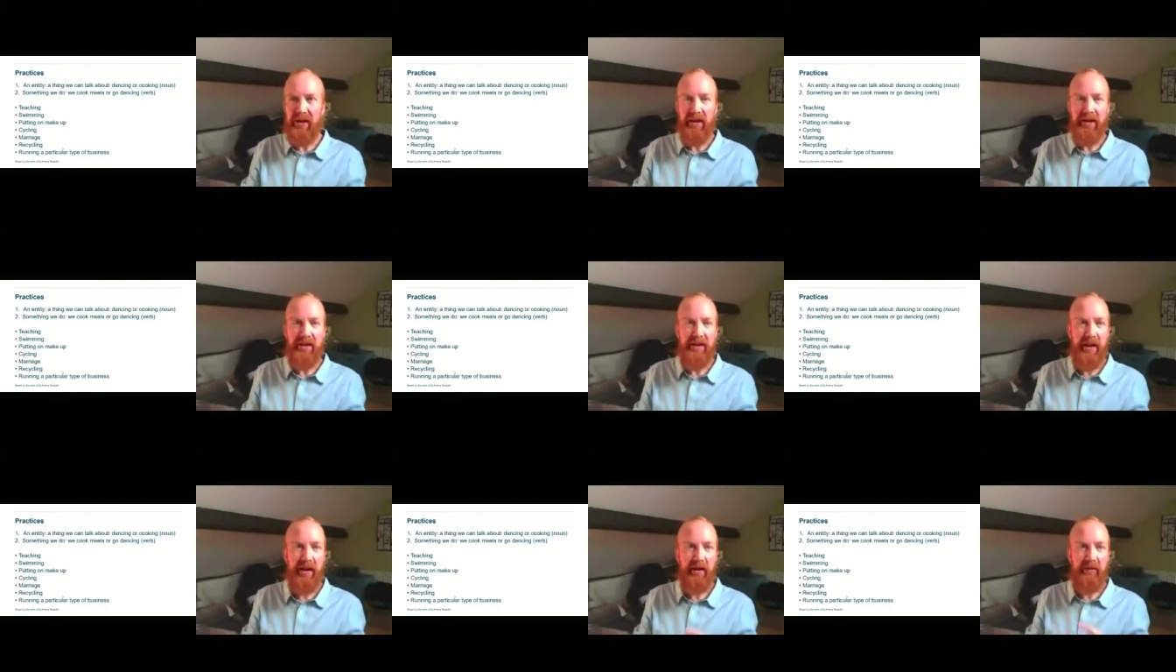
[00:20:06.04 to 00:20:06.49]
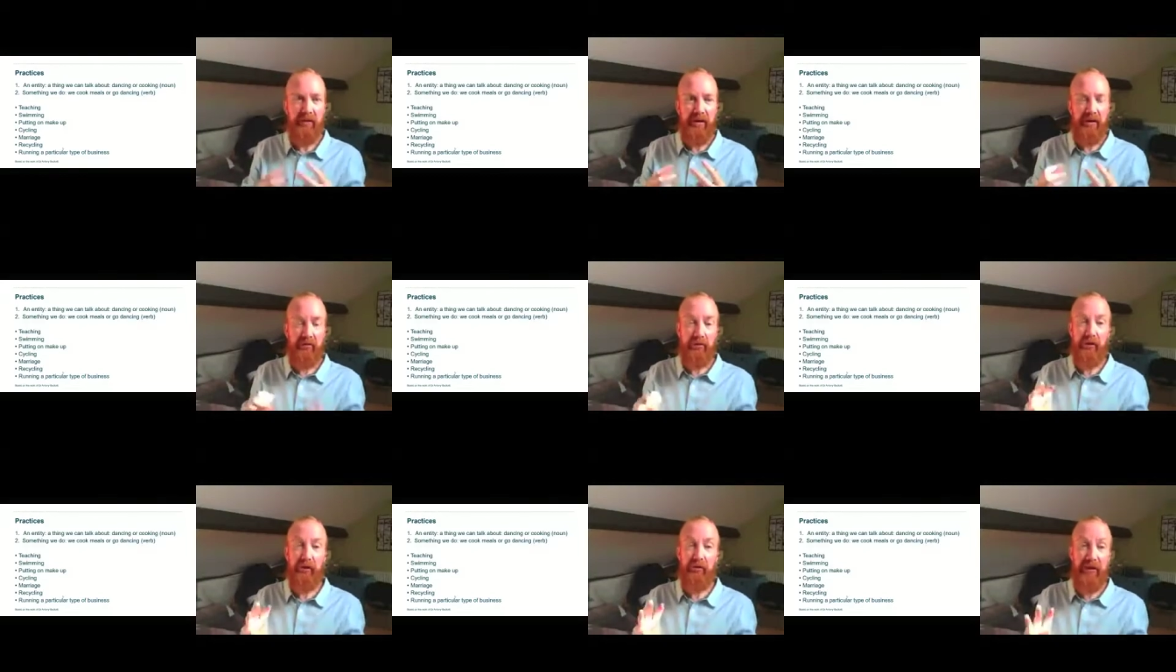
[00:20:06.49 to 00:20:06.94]
Now,
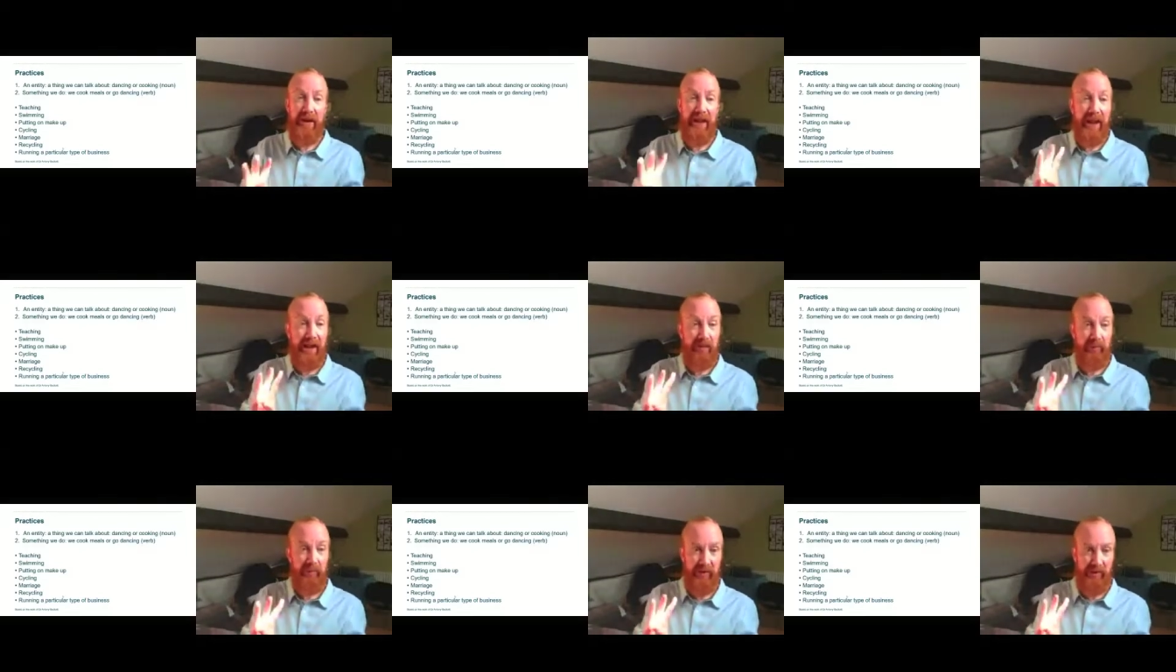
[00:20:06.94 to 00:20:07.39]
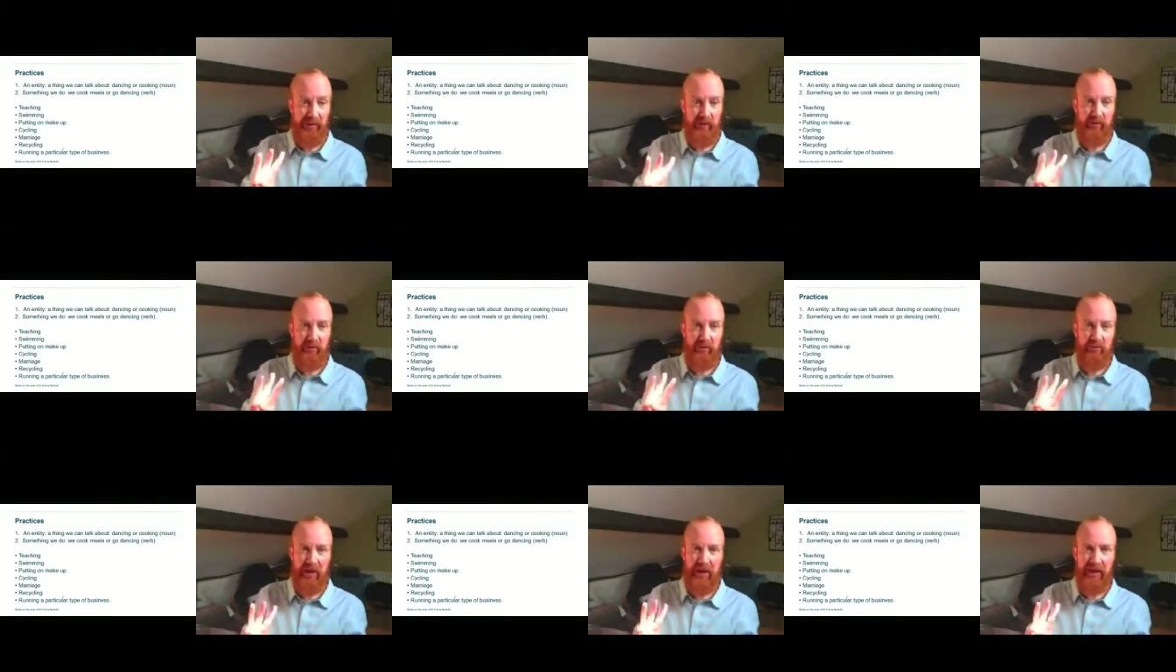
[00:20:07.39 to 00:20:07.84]
there are three elements
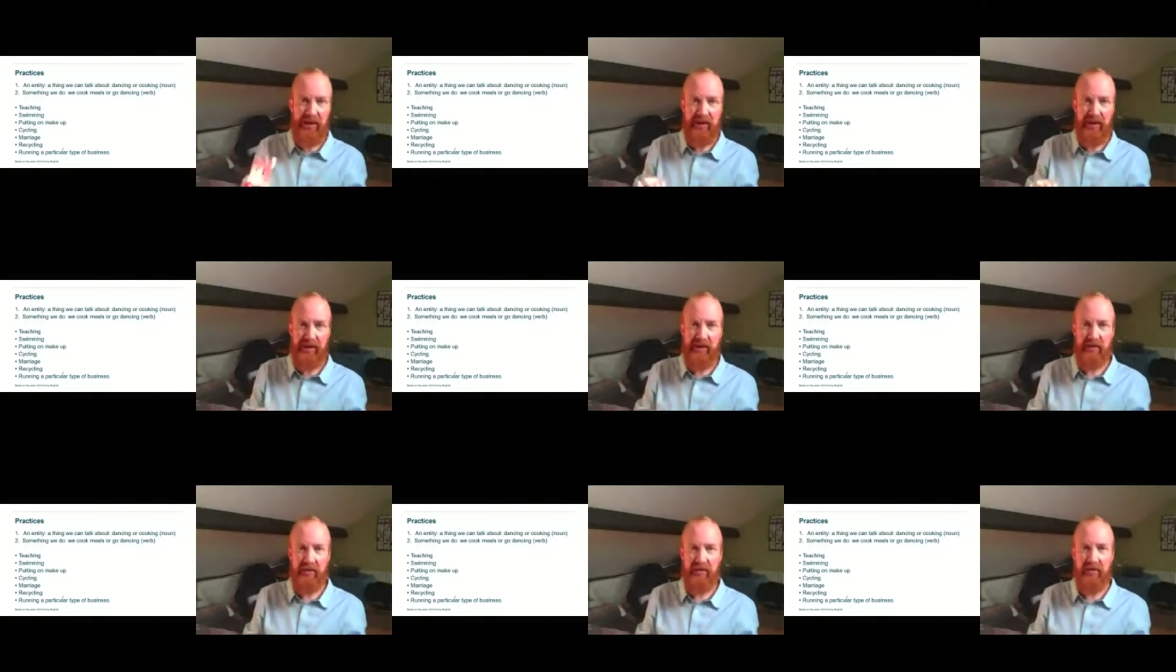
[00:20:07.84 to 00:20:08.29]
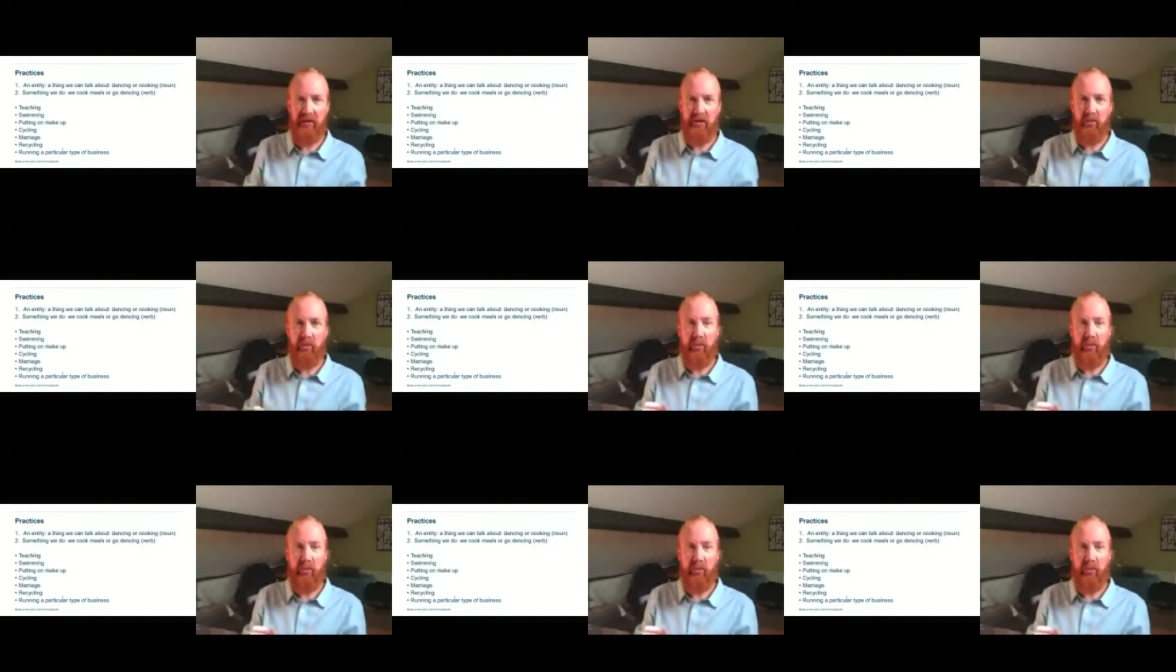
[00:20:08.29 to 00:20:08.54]
to a practice.